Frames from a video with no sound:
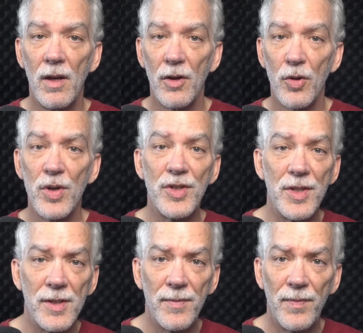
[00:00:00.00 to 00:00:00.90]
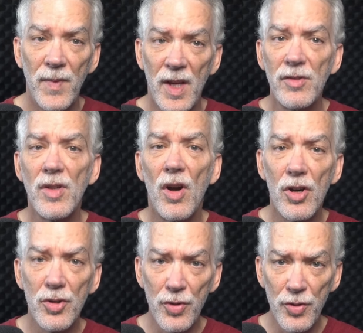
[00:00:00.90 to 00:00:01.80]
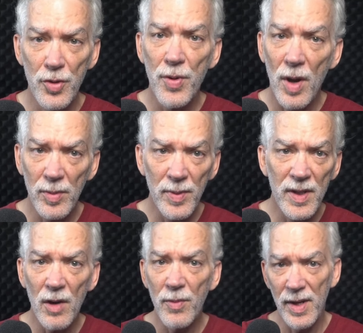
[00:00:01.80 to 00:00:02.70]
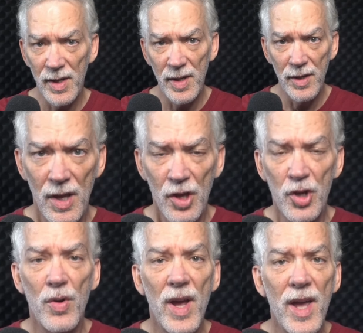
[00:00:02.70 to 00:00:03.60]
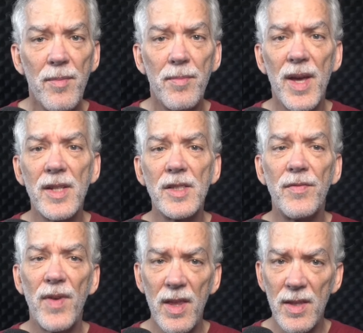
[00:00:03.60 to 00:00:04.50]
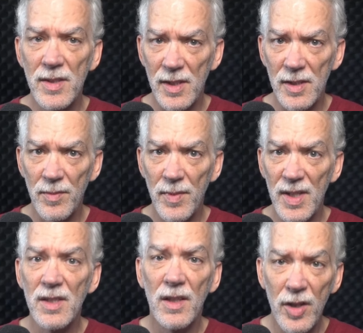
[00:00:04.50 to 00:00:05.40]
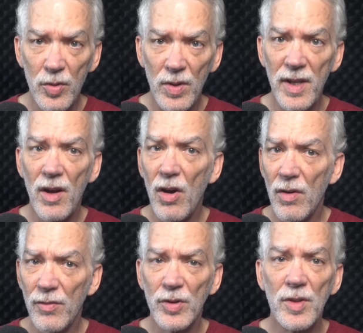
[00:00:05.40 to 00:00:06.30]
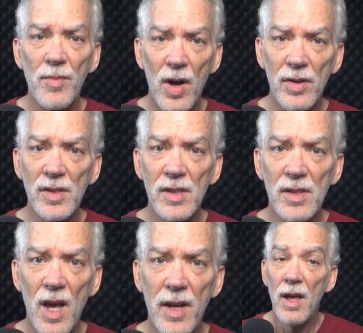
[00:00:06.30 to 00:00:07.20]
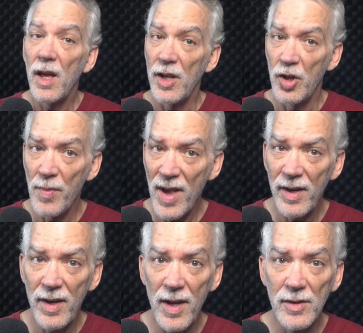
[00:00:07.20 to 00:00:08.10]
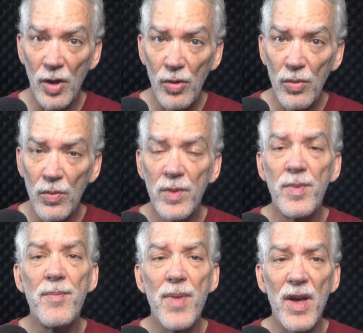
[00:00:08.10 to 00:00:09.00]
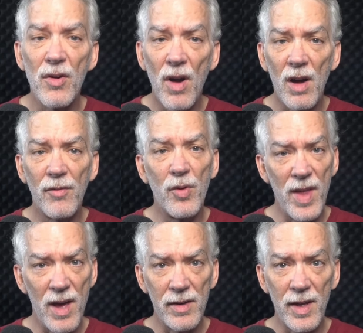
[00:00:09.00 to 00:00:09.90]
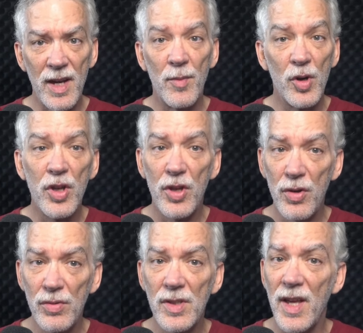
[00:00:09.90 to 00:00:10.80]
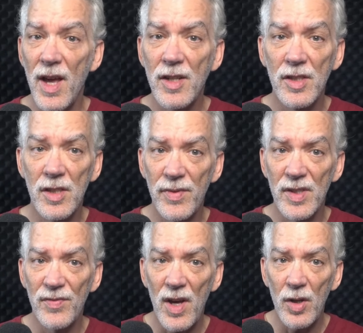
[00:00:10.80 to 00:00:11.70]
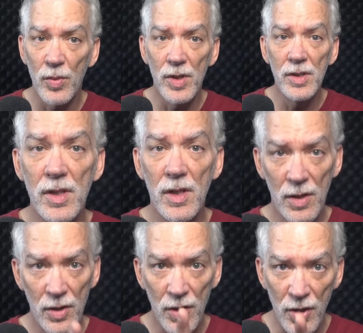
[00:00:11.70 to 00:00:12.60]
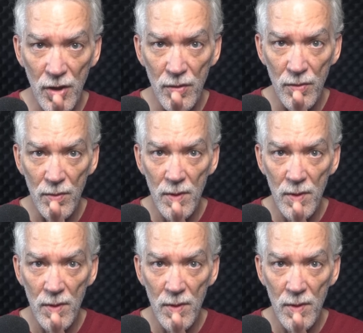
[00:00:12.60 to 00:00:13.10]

Christians. Here's a hard truth you're probably not ready to hear. Your hate-based faith system is literally harmful to modern society, and humanity as a whole would be better off without it. And I'm going to use the actions of its followers, you,